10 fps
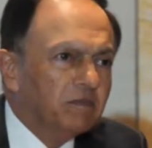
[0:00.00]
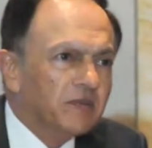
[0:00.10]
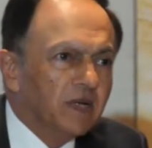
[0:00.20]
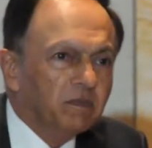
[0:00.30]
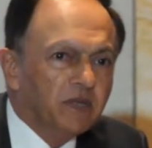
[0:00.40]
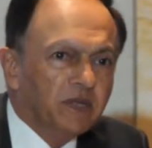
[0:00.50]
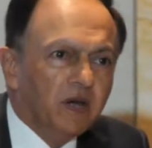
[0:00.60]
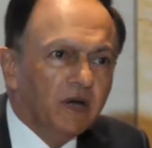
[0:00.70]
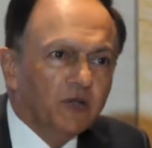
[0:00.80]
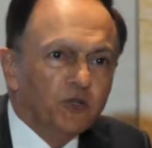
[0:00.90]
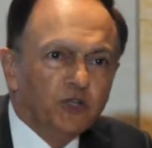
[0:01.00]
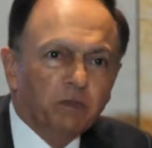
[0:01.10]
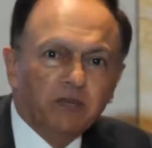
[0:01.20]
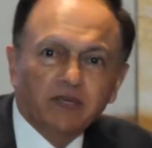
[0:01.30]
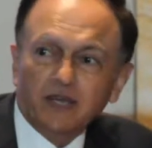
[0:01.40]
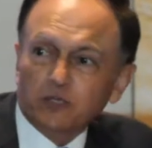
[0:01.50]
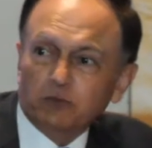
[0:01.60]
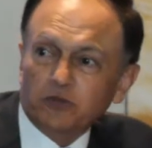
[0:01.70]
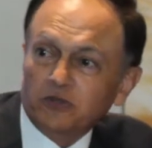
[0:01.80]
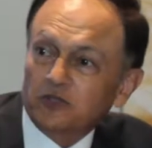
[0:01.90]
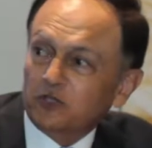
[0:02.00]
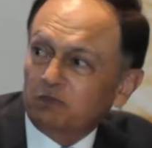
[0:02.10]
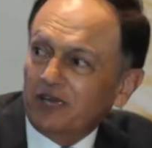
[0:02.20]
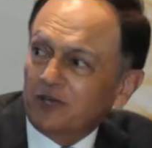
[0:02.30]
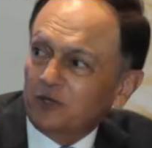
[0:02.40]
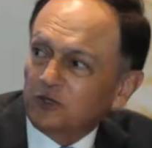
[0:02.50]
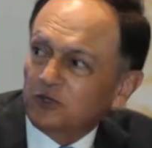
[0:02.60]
I'm the non-shipping expert on this panel,